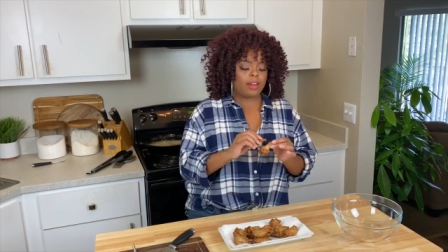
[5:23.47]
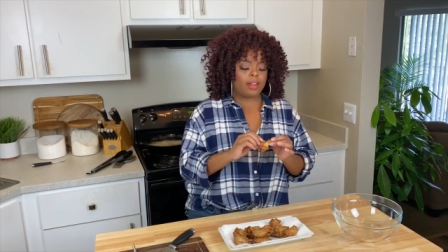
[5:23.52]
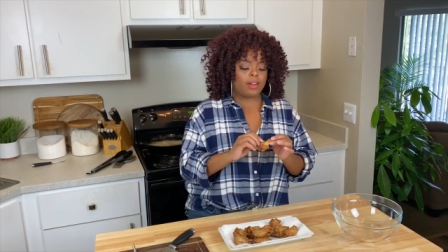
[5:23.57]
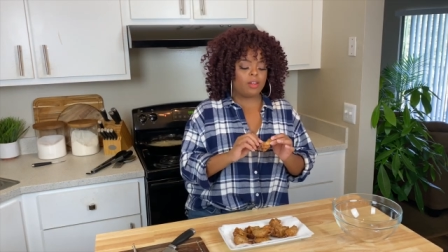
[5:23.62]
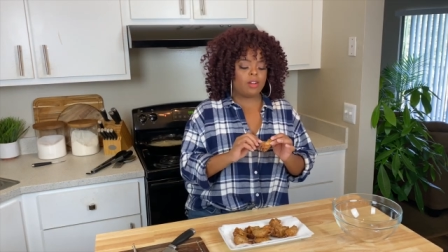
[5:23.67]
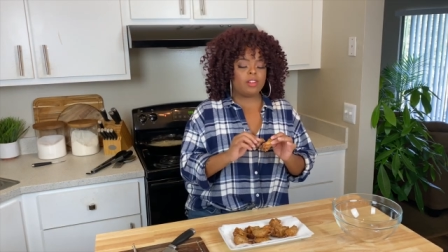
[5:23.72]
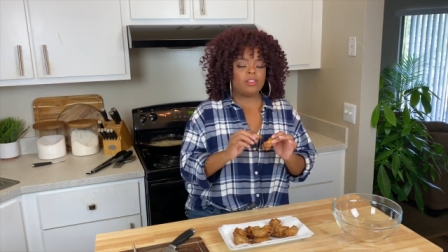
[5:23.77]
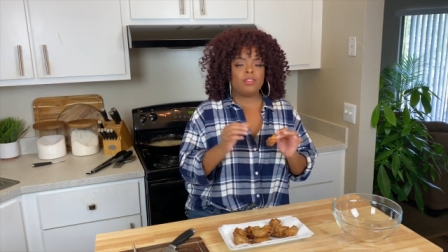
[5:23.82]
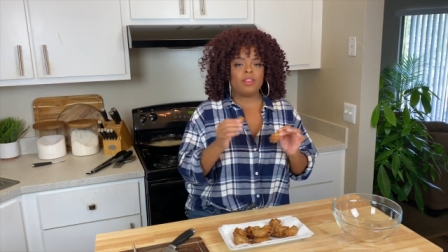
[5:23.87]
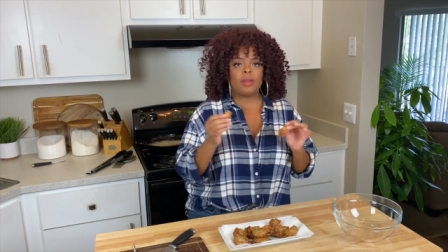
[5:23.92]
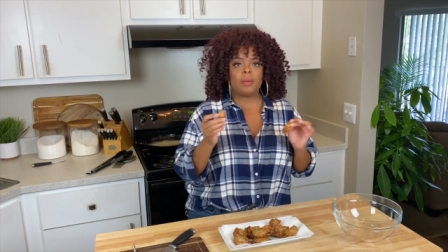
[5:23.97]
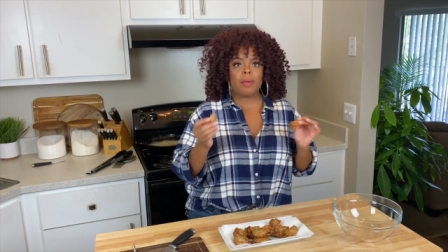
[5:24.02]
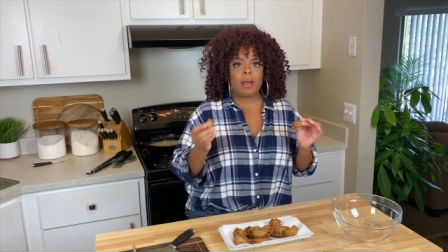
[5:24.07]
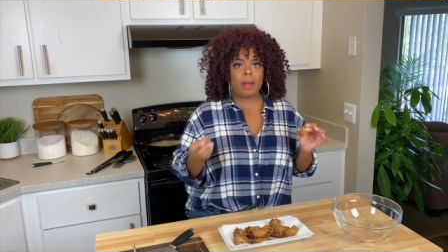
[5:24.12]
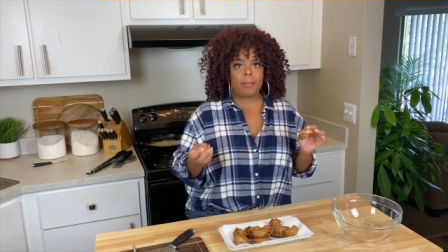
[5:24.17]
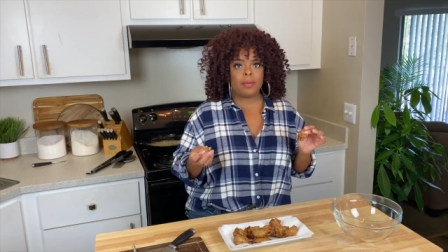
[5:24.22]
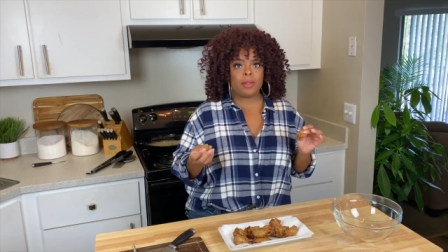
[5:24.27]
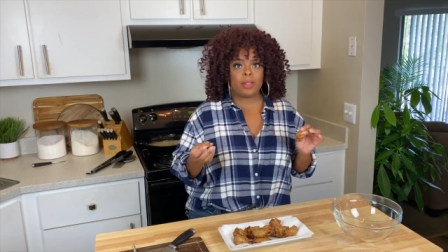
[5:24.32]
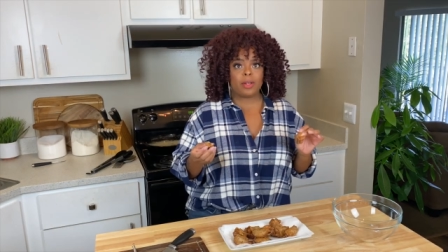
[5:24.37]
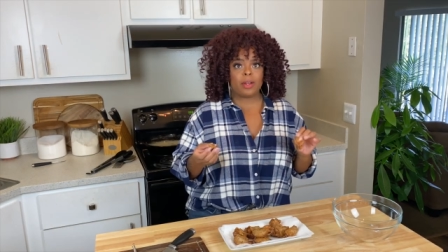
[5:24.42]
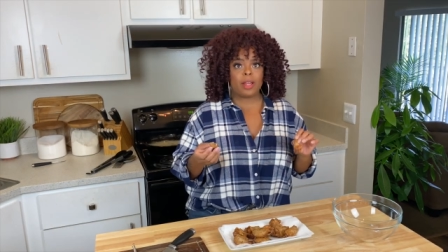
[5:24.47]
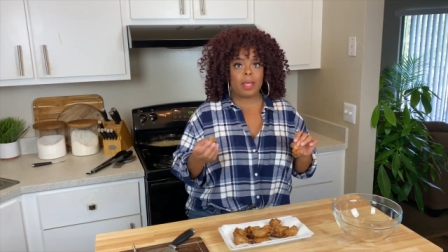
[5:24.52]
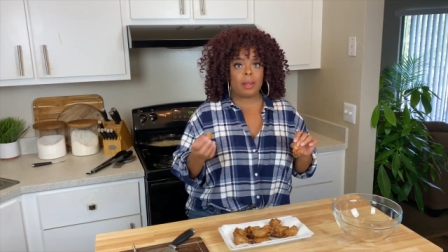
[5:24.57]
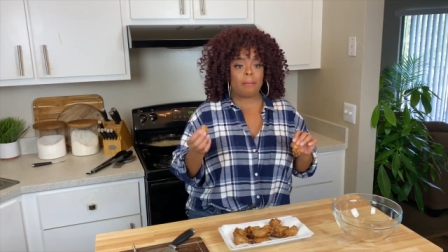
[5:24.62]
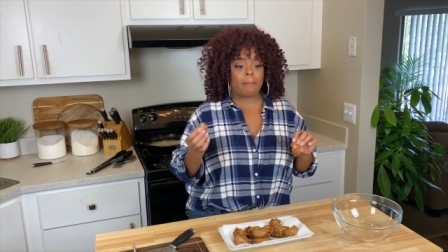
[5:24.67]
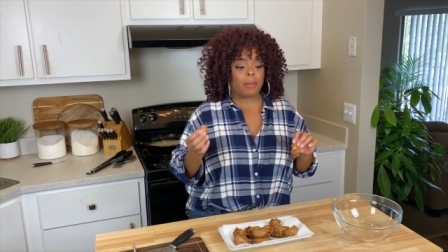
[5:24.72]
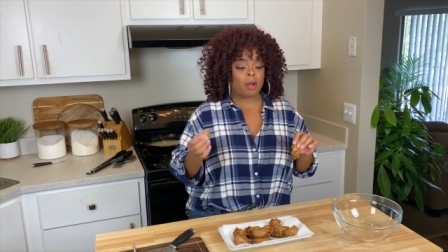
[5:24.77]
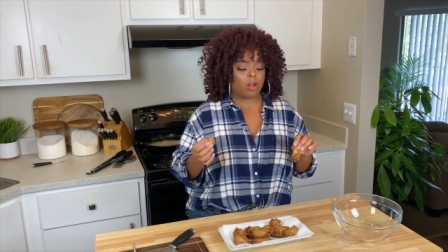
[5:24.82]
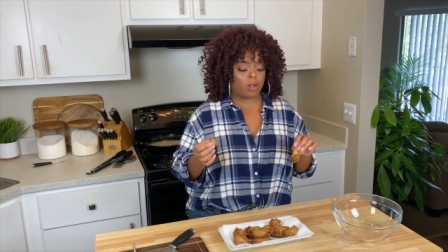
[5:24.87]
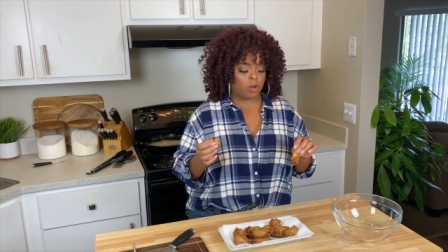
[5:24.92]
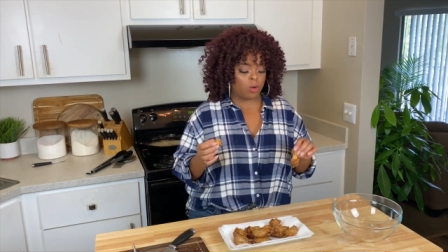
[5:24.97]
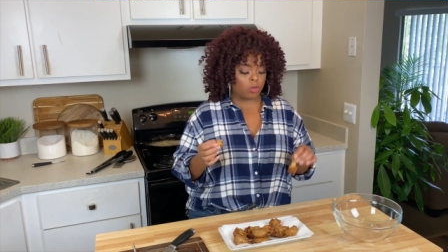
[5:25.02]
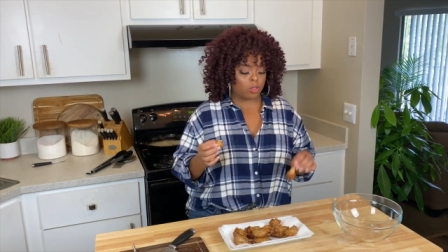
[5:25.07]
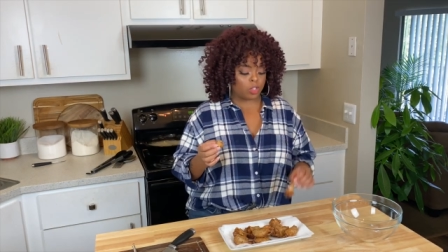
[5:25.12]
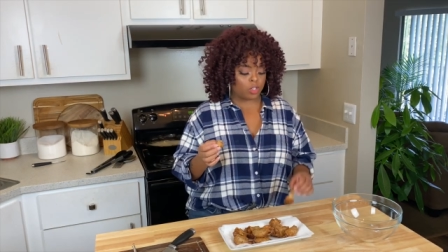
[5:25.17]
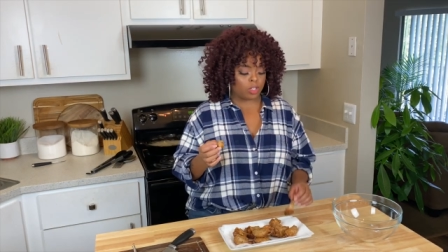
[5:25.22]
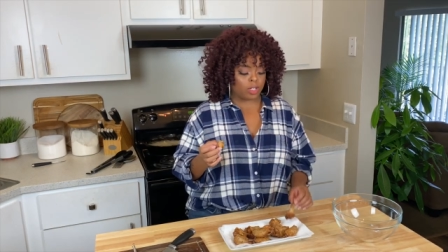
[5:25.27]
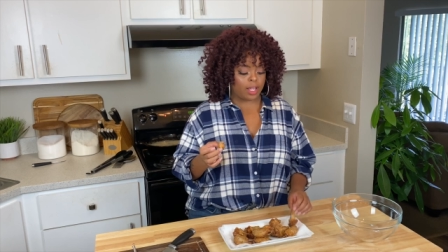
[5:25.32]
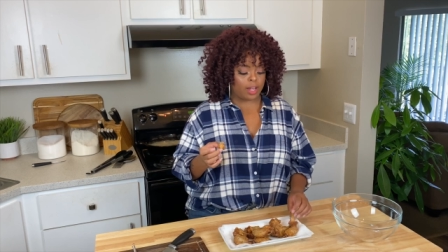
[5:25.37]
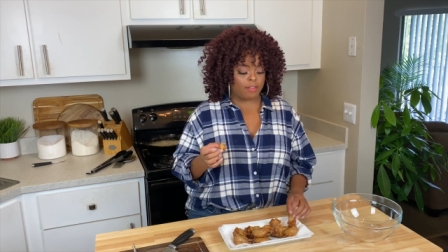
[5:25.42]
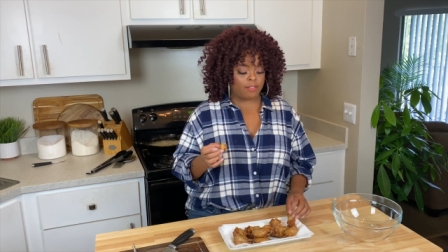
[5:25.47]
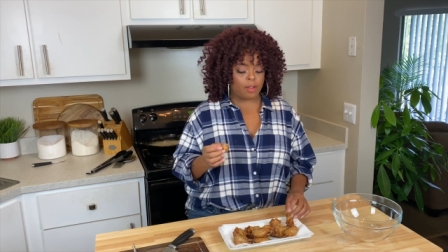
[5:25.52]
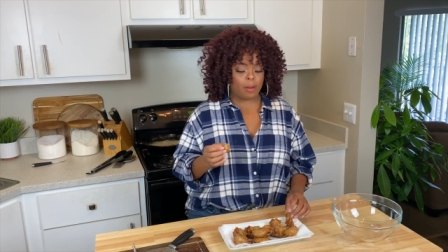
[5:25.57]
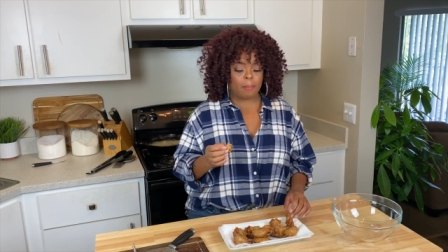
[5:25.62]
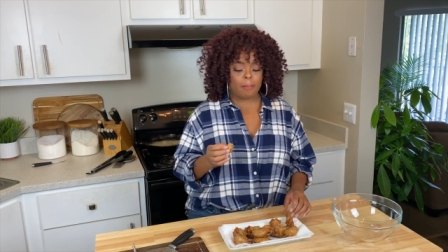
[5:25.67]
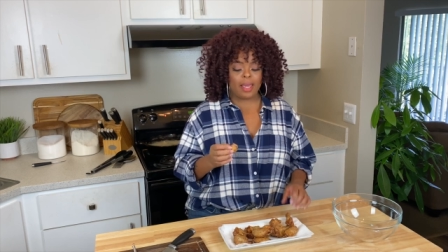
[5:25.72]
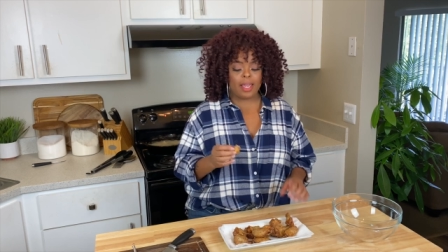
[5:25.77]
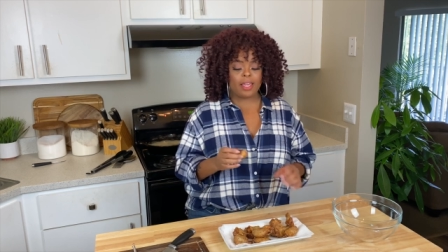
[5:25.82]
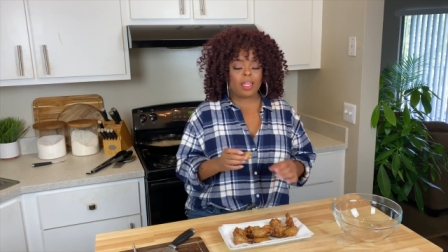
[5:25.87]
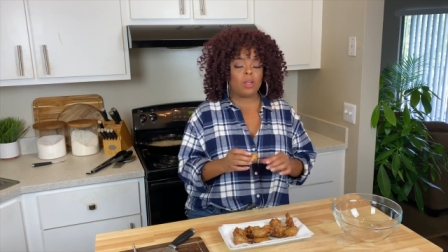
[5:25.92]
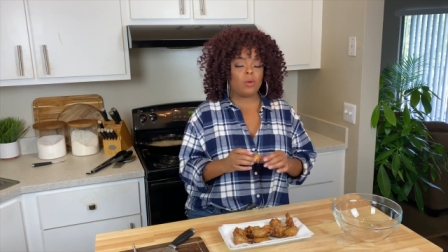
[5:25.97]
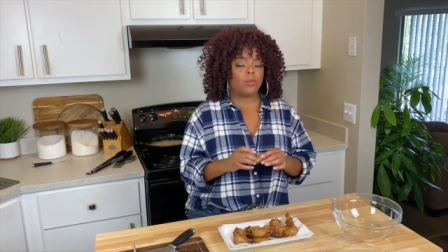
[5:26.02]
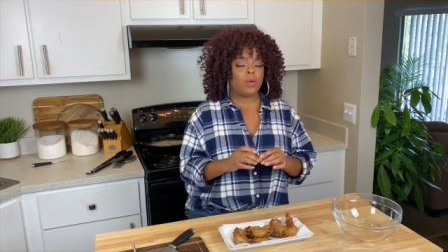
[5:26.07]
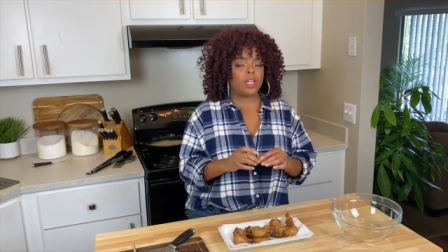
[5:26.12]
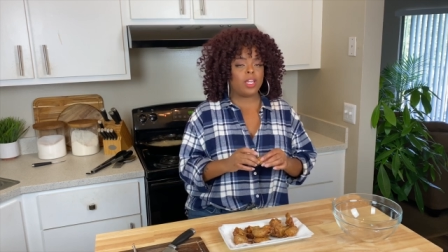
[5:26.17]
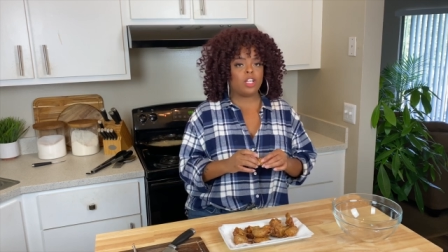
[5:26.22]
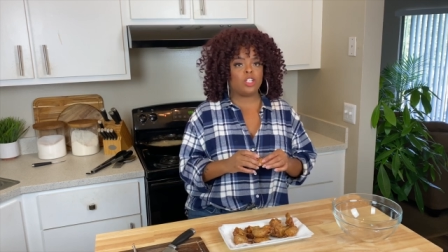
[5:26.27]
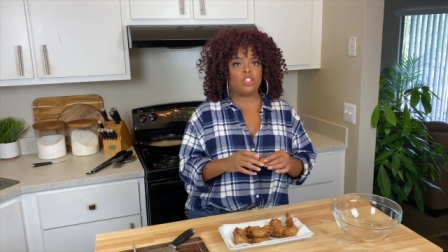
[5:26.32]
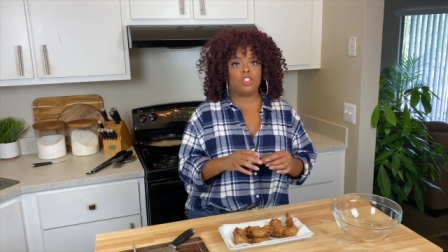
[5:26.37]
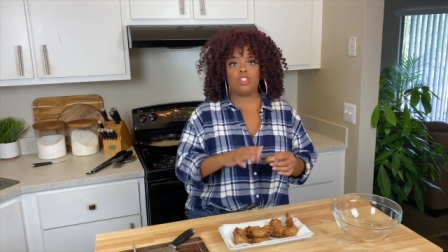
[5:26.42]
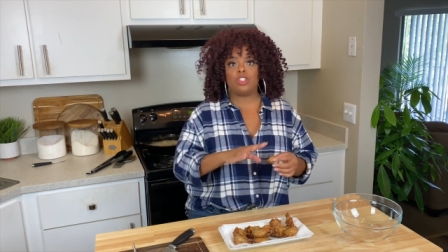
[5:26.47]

Now I know it's very popular in bar culture that if you're making wings,